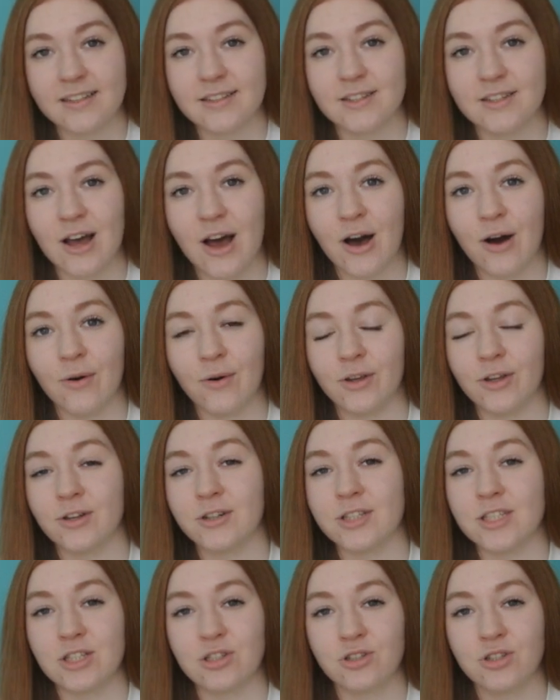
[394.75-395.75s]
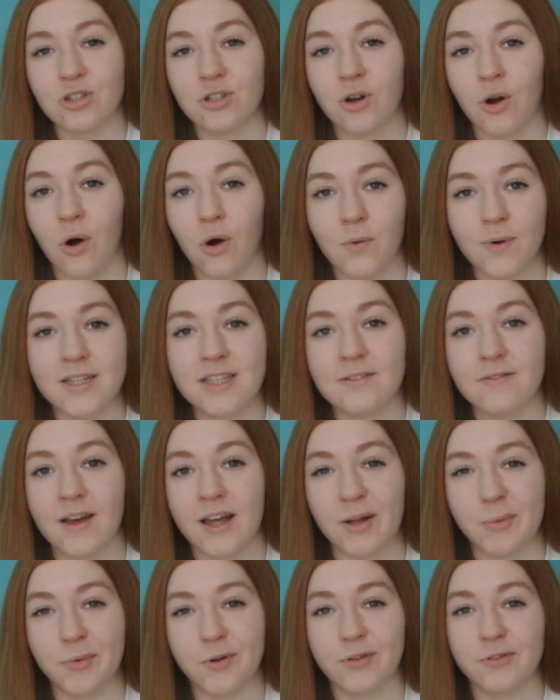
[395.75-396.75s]
So your teachers are always
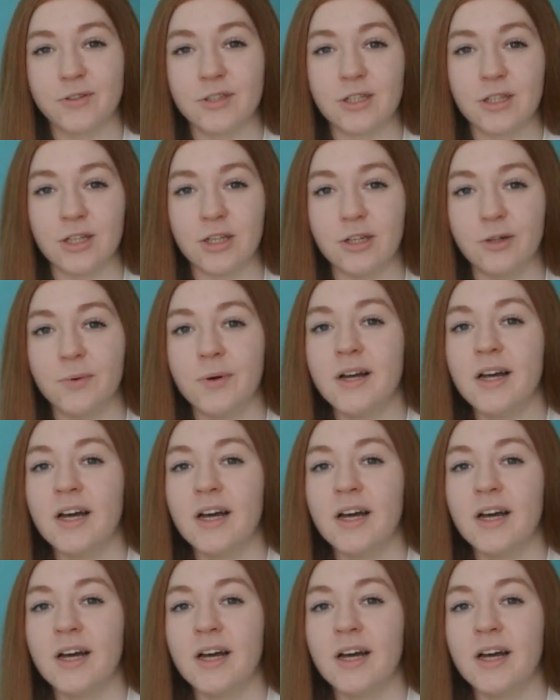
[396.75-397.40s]
available to you.